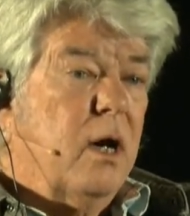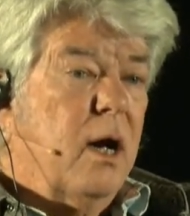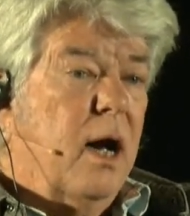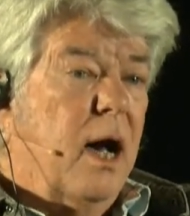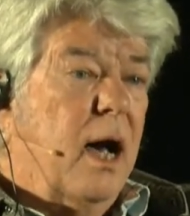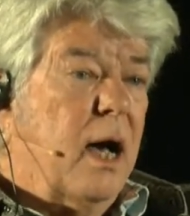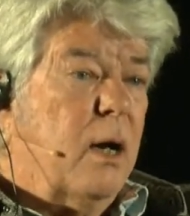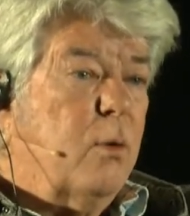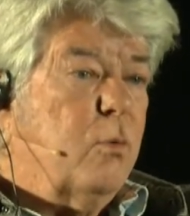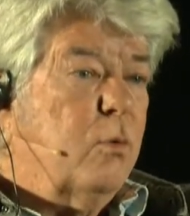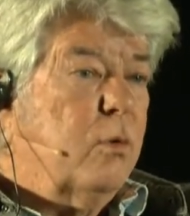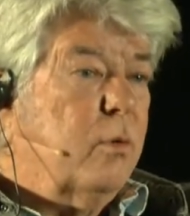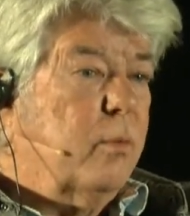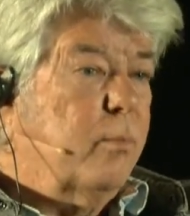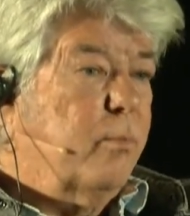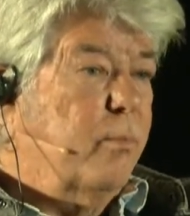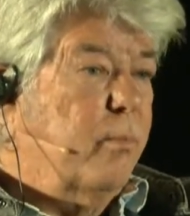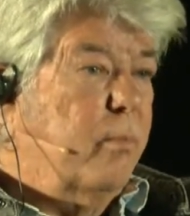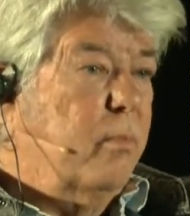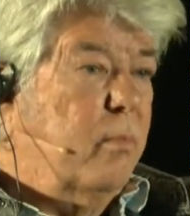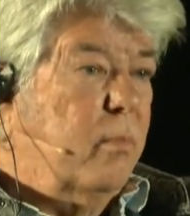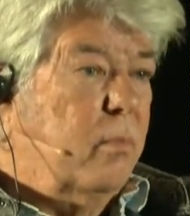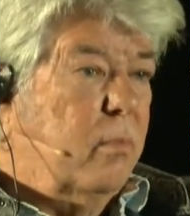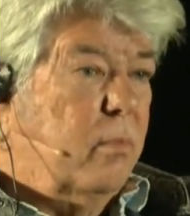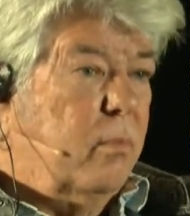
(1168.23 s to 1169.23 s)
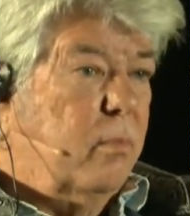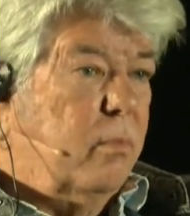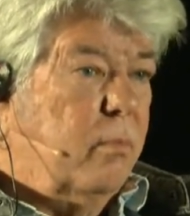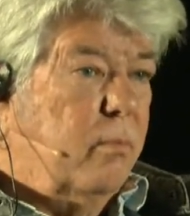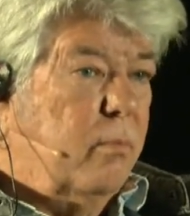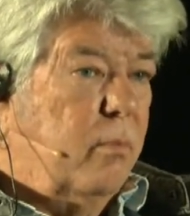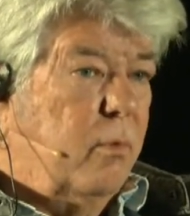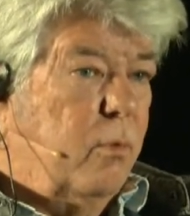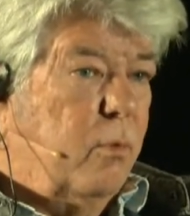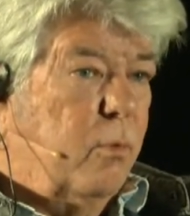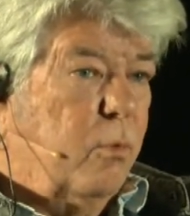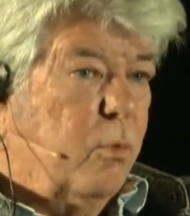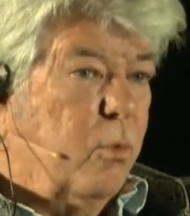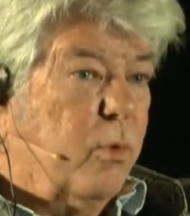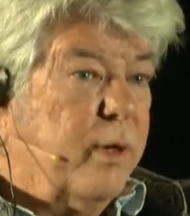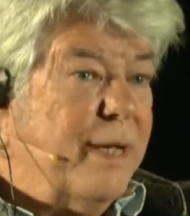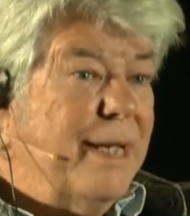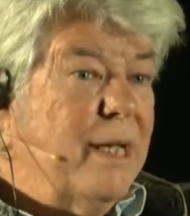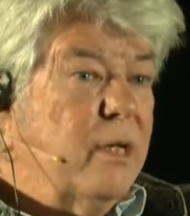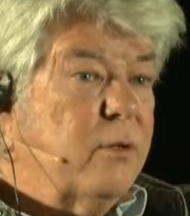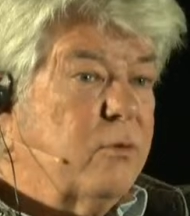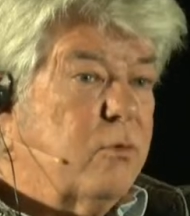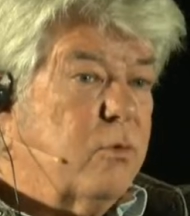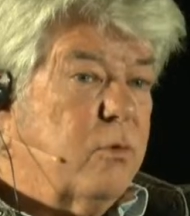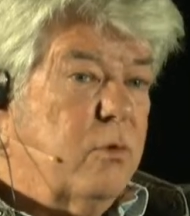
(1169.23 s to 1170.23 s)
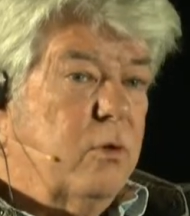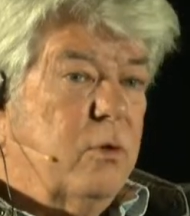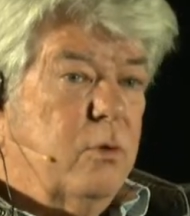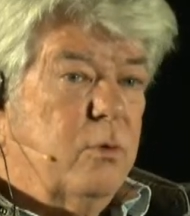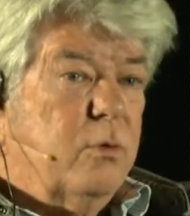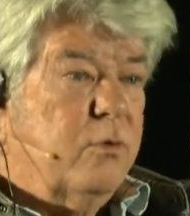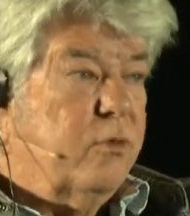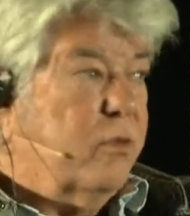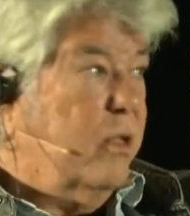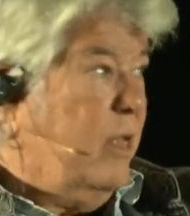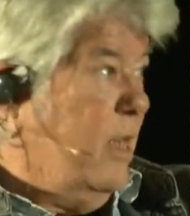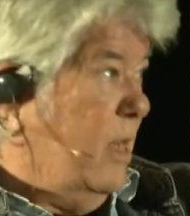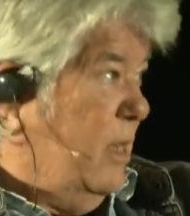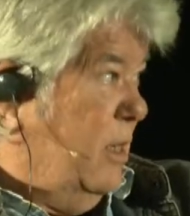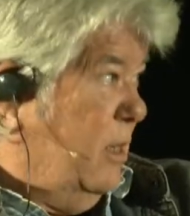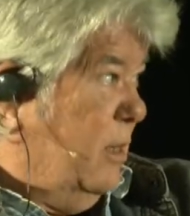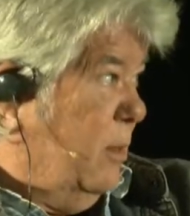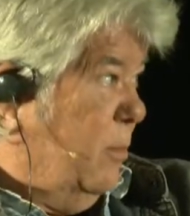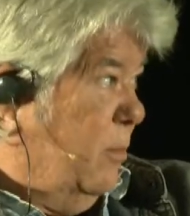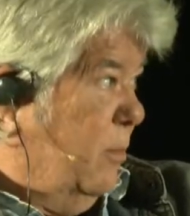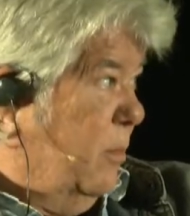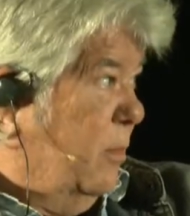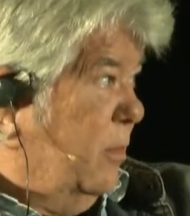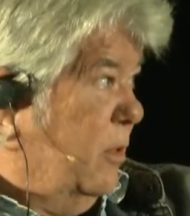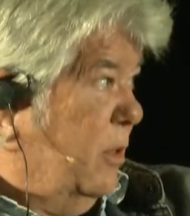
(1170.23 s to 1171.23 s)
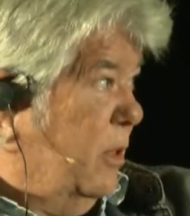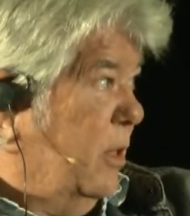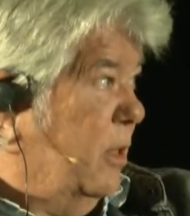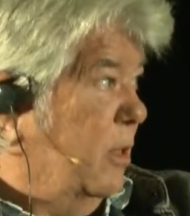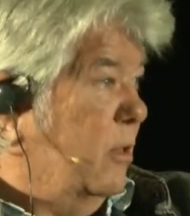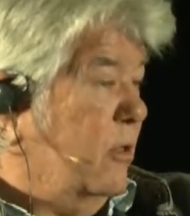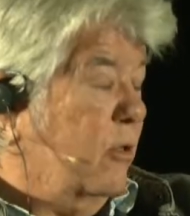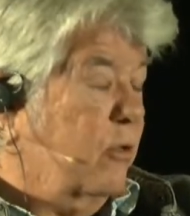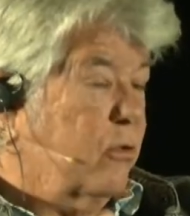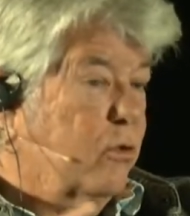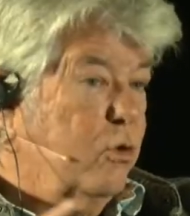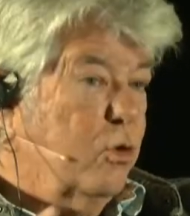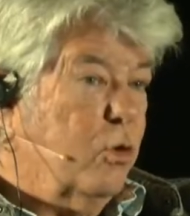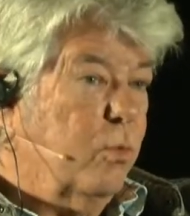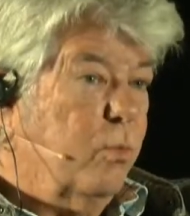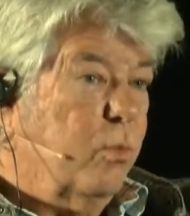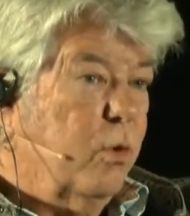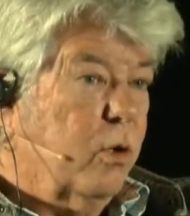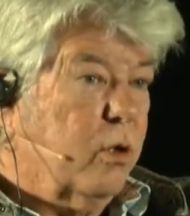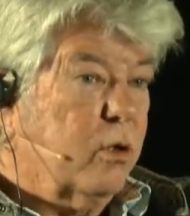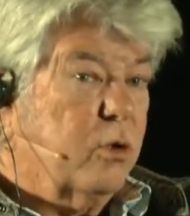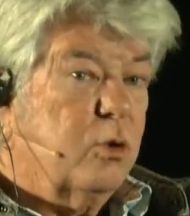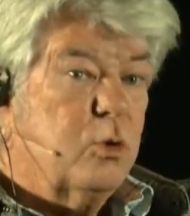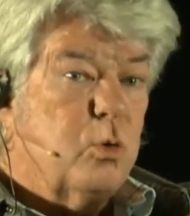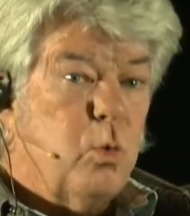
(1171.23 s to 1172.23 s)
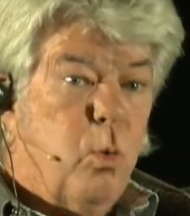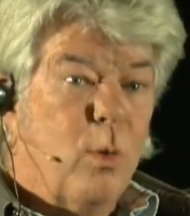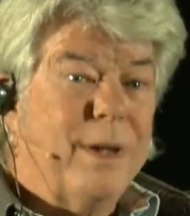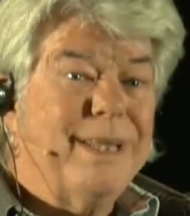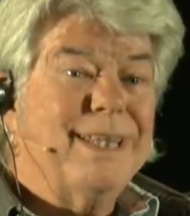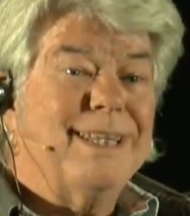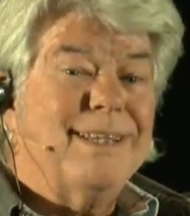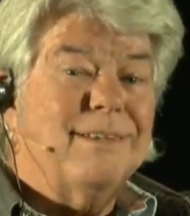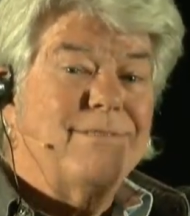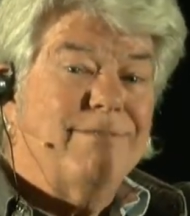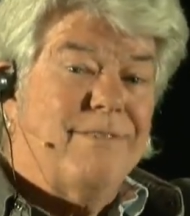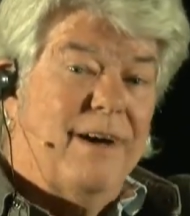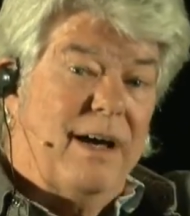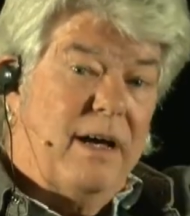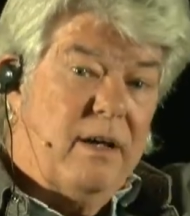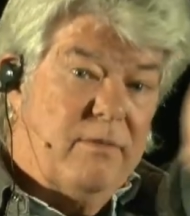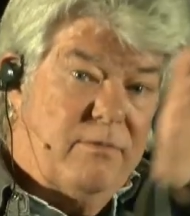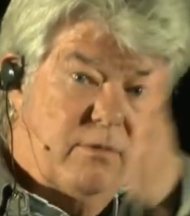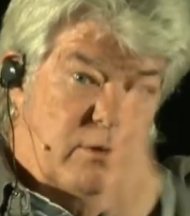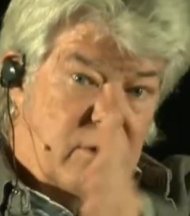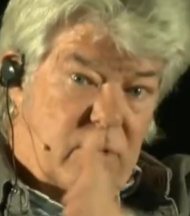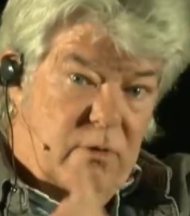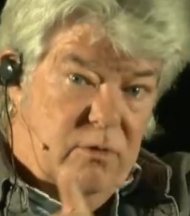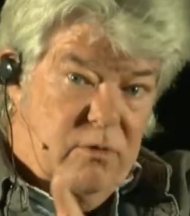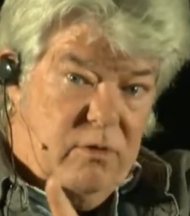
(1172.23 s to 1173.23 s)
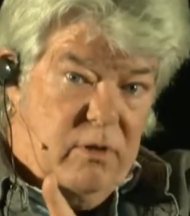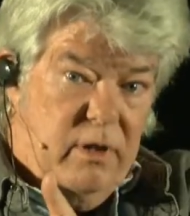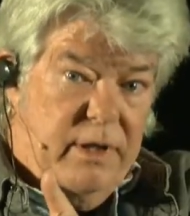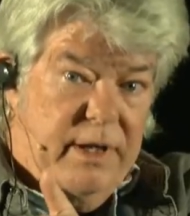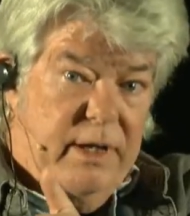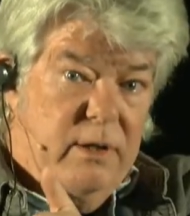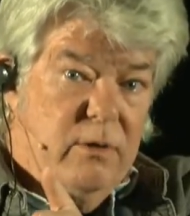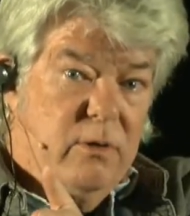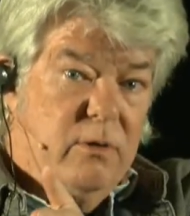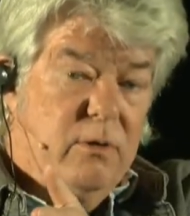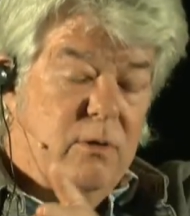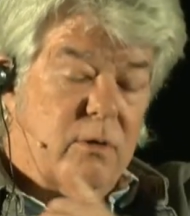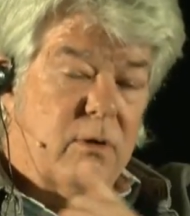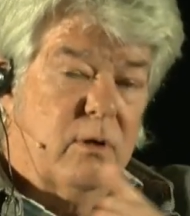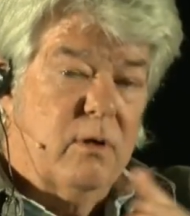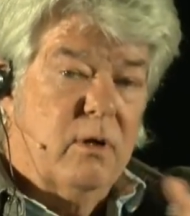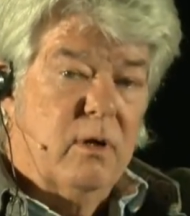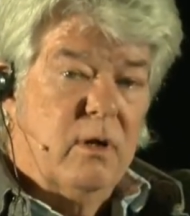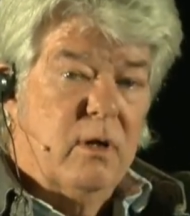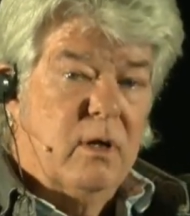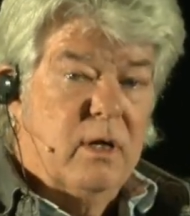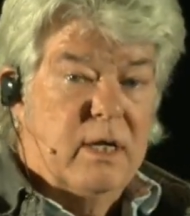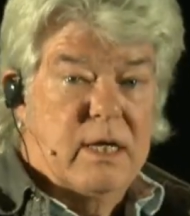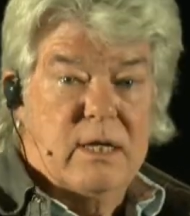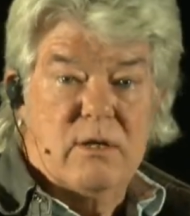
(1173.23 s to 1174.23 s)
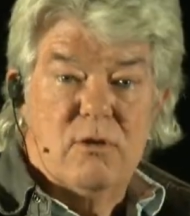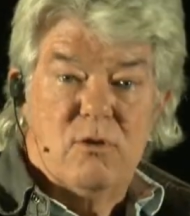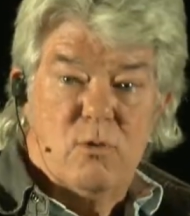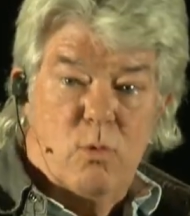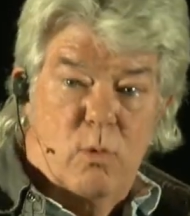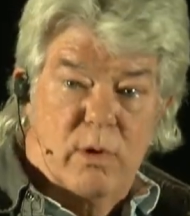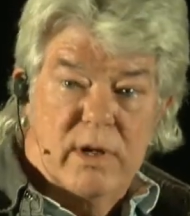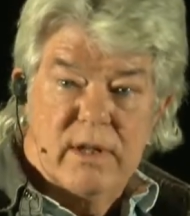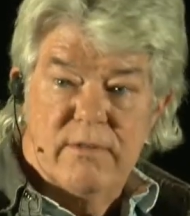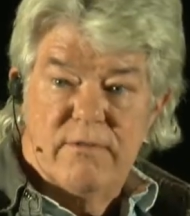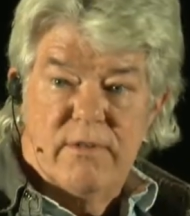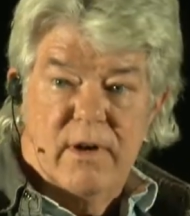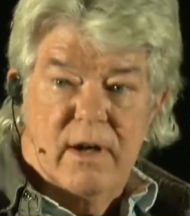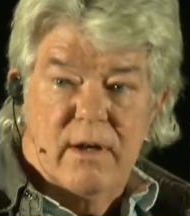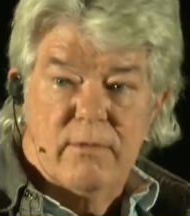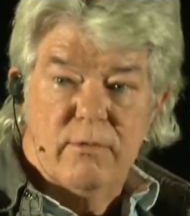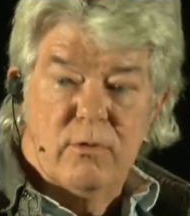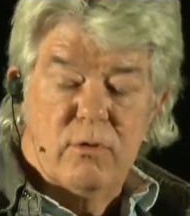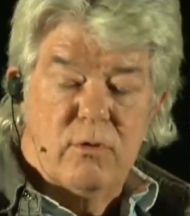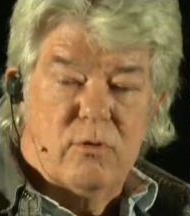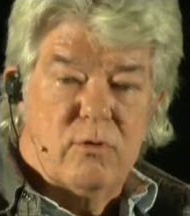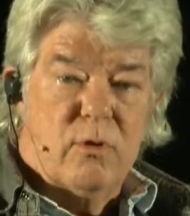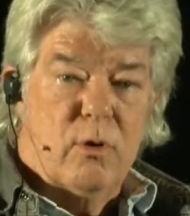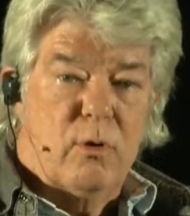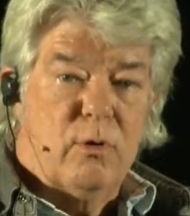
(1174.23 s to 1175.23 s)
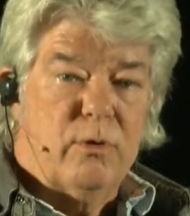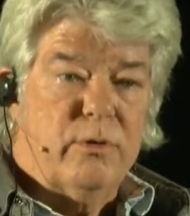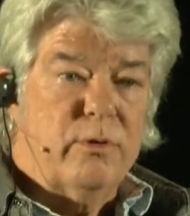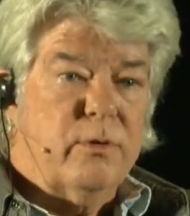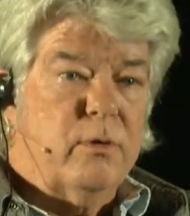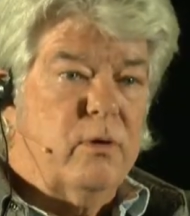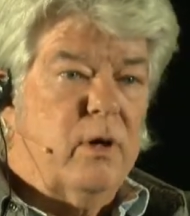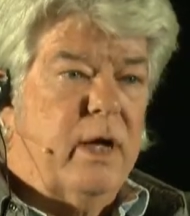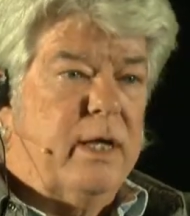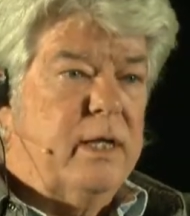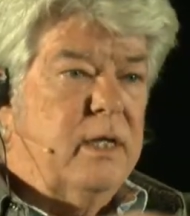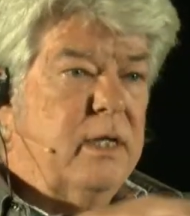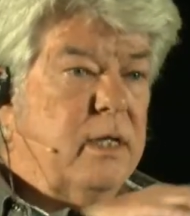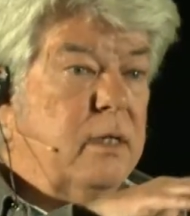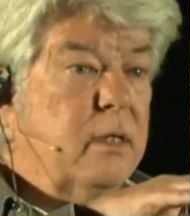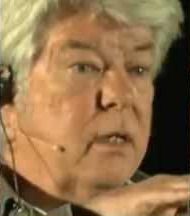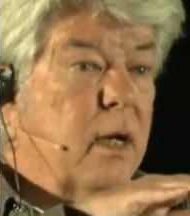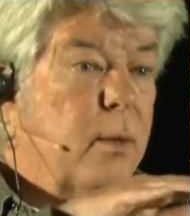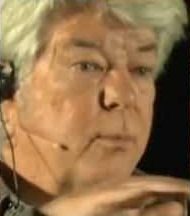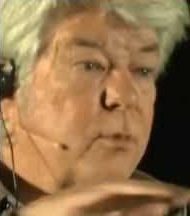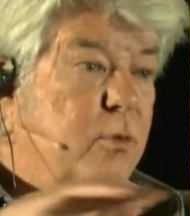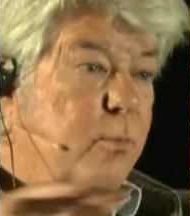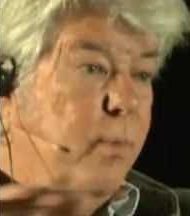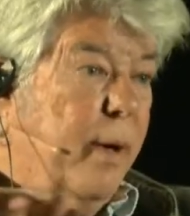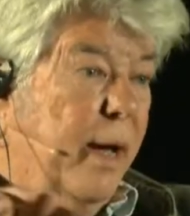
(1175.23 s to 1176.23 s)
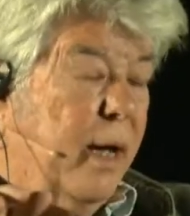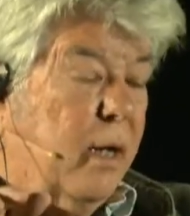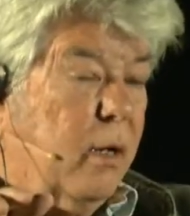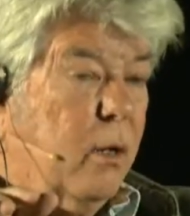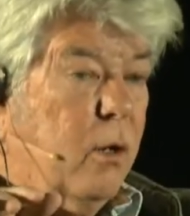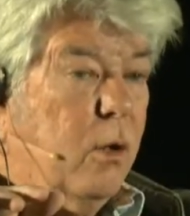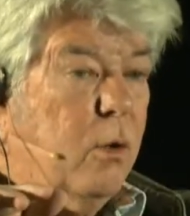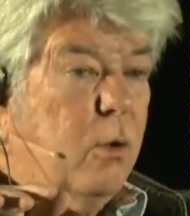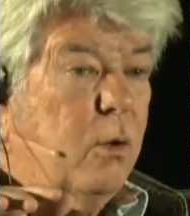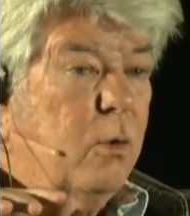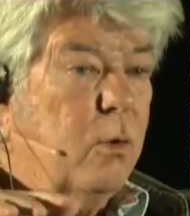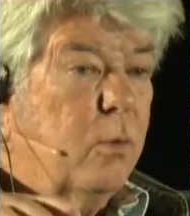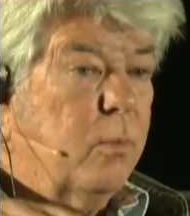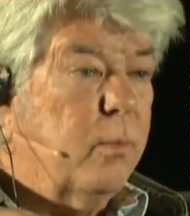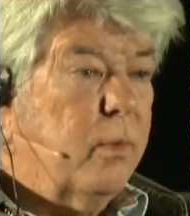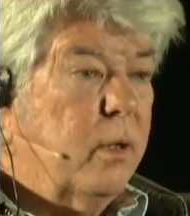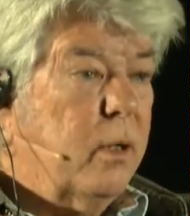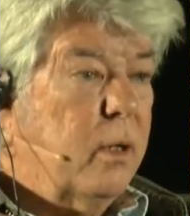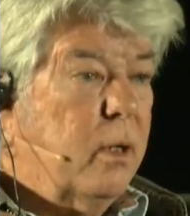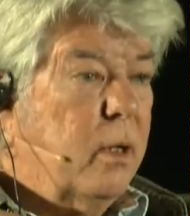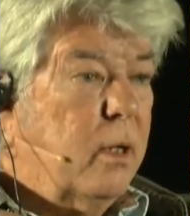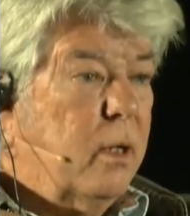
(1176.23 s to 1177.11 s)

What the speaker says: I will reintroduce him in this new book 25 years later. He's 25 years older, and he comes back home.